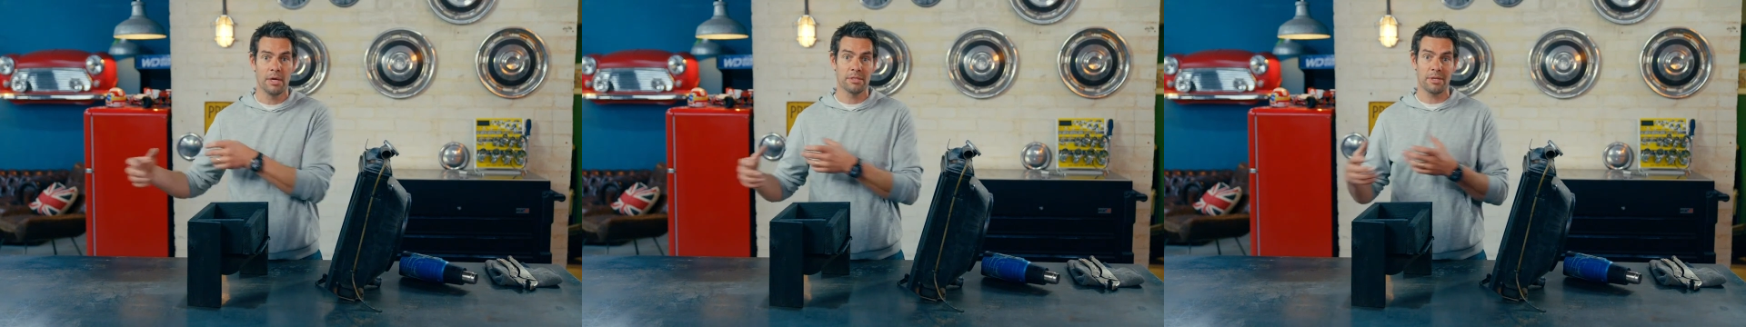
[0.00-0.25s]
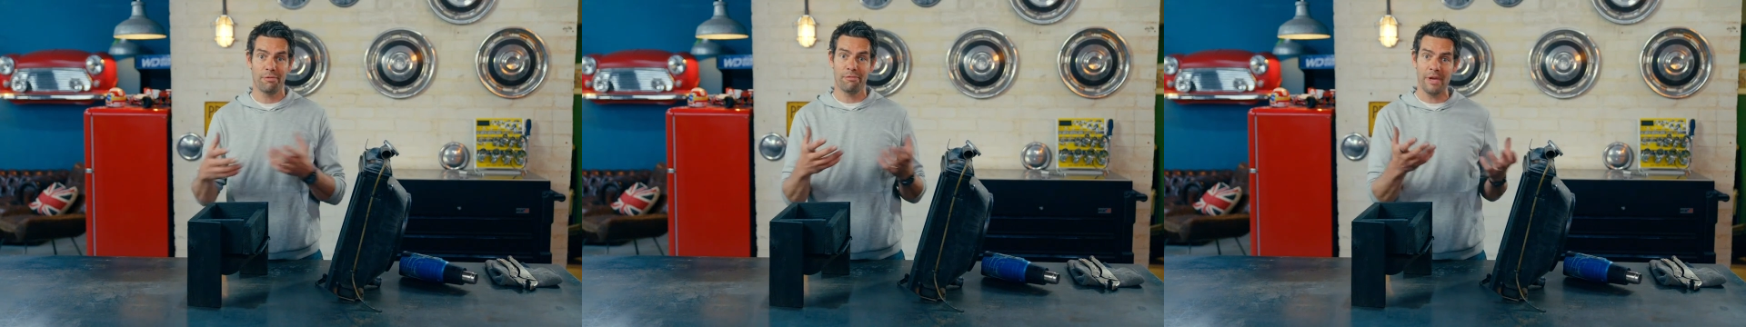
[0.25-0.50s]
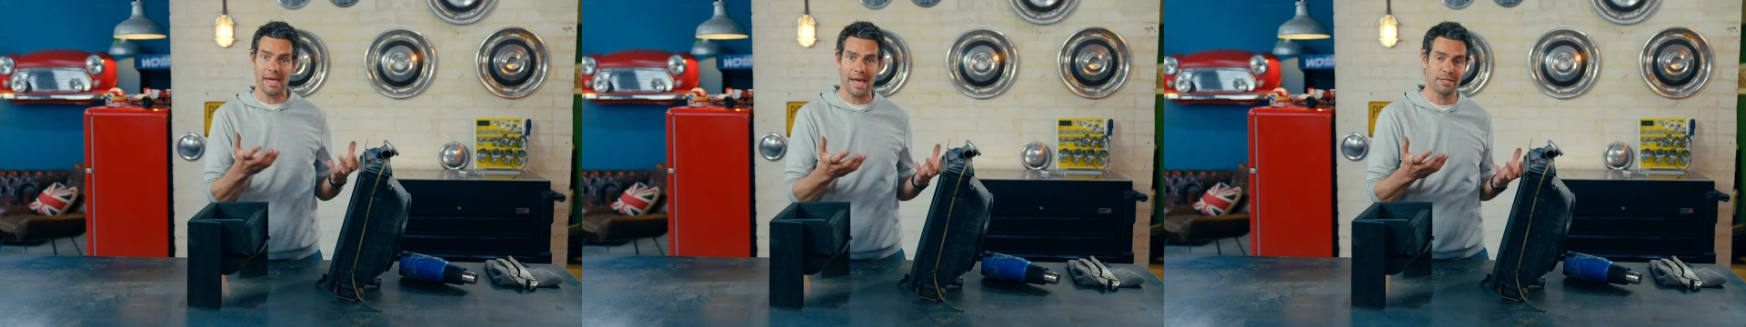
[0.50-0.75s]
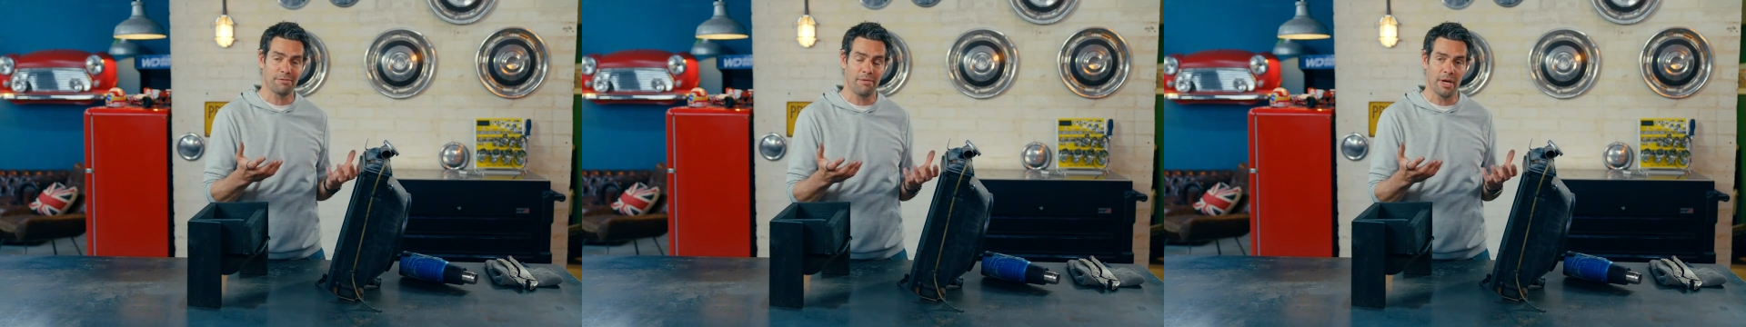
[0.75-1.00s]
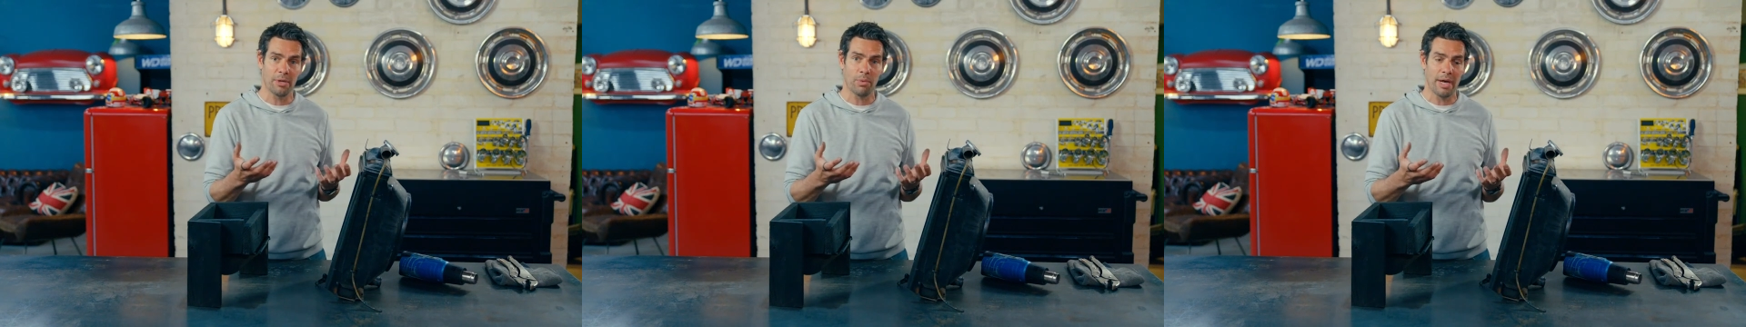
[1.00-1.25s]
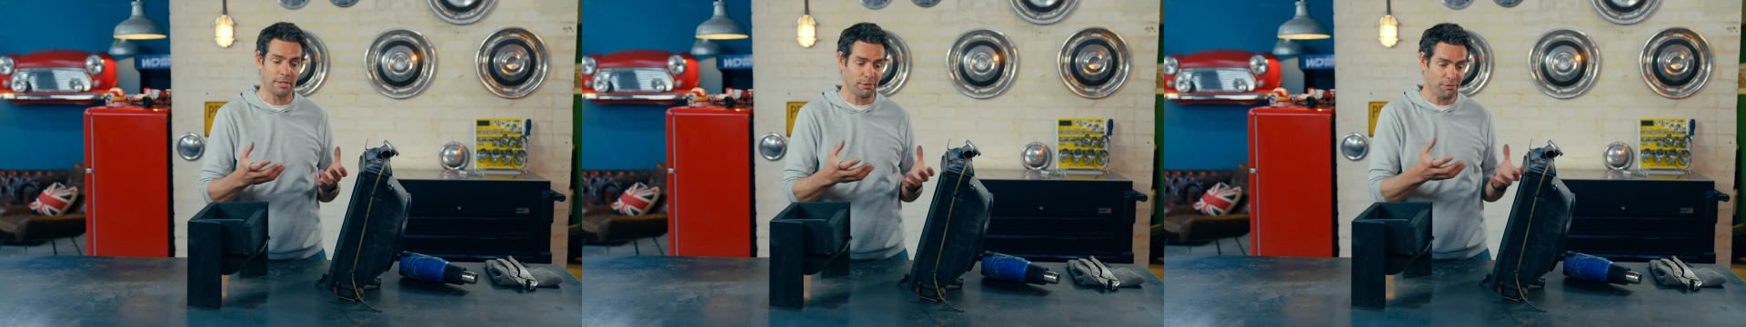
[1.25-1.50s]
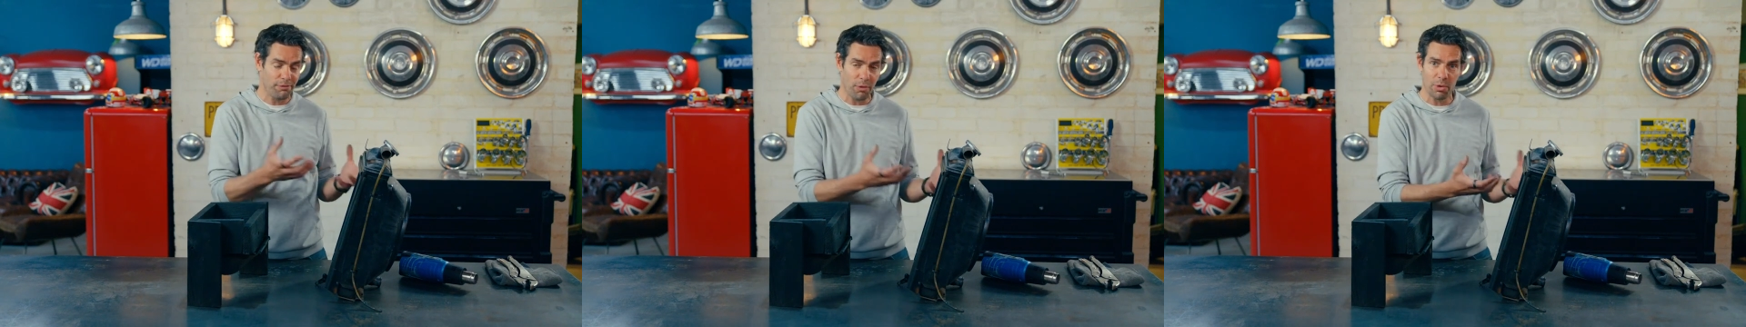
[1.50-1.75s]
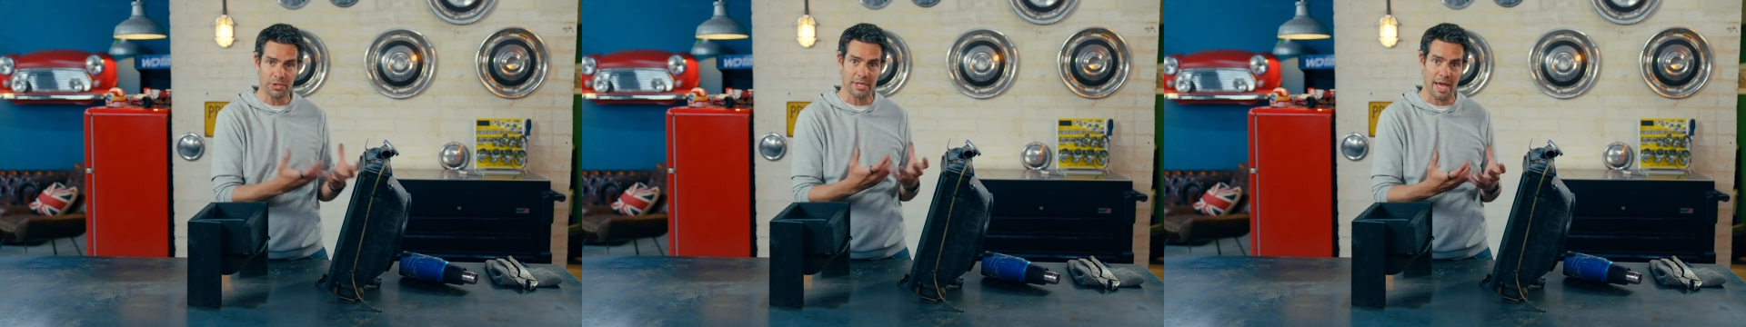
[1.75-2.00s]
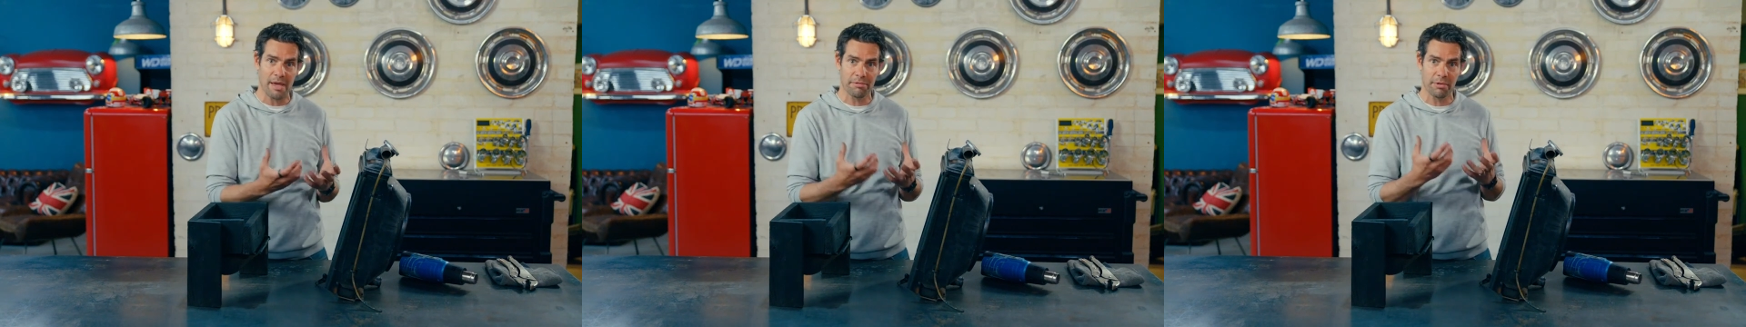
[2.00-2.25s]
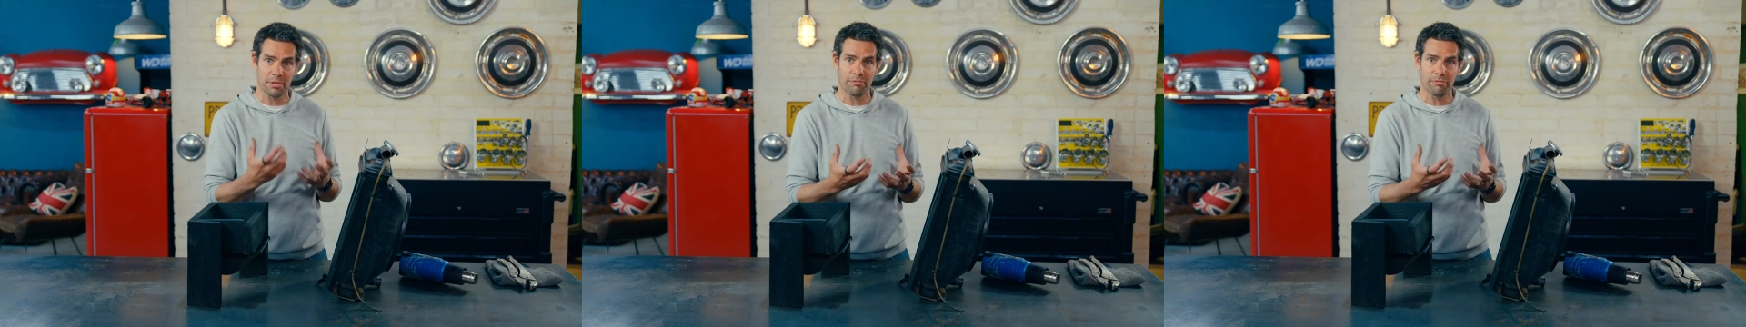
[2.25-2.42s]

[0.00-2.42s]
So Fiat had to find a way to force air through